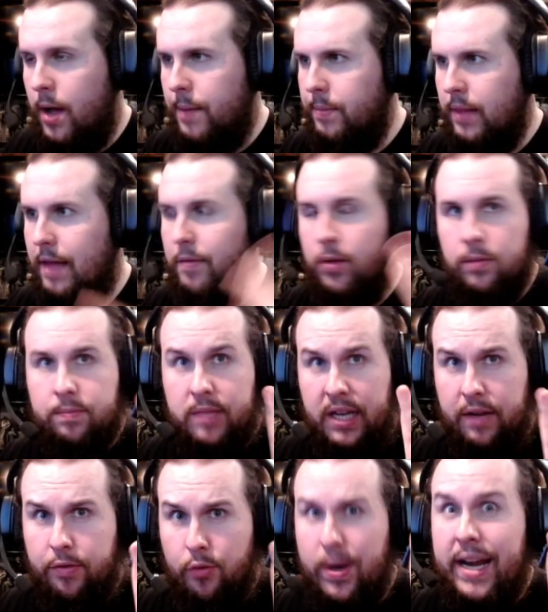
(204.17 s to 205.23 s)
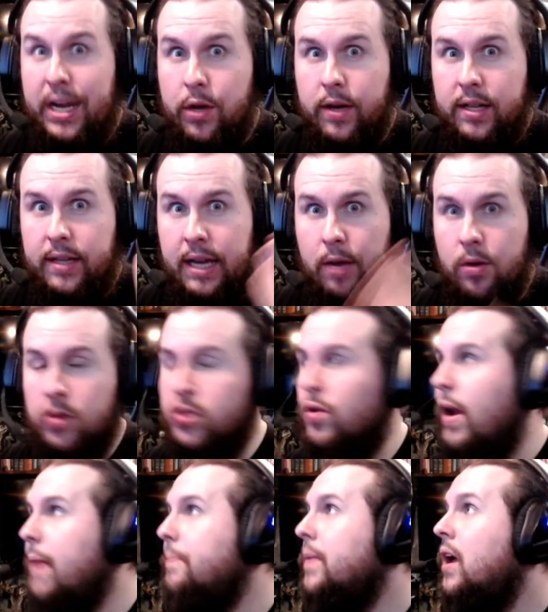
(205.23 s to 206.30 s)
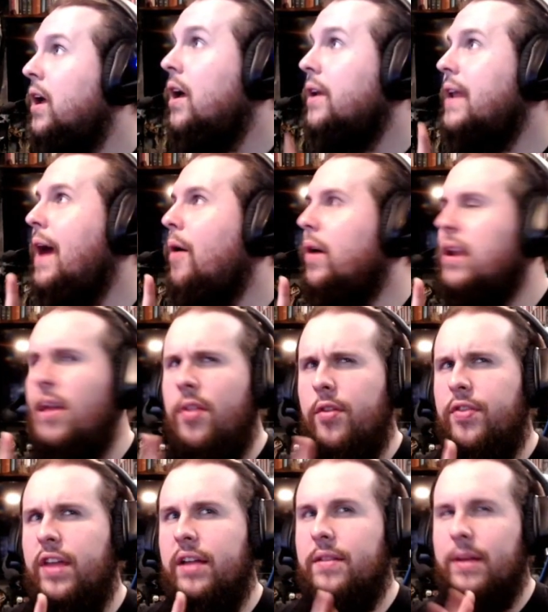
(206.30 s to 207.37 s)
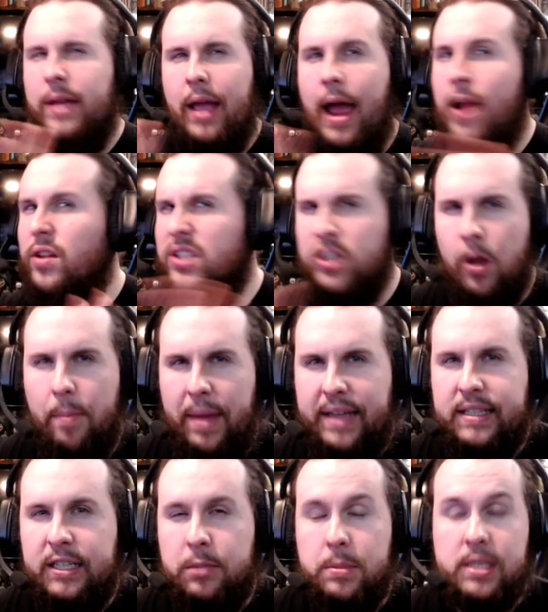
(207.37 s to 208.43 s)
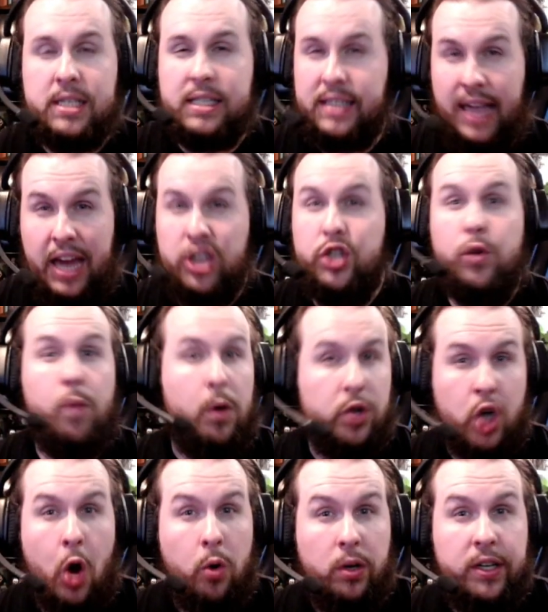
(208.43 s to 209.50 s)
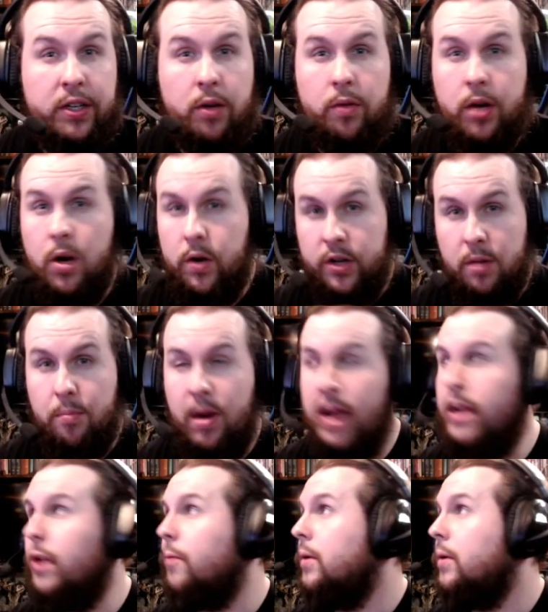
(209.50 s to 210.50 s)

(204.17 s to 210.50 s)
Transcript: level tier 3 heroes, right? Now, another thing, I know this is all basics, but this is in case you totally don't know and you're brand new.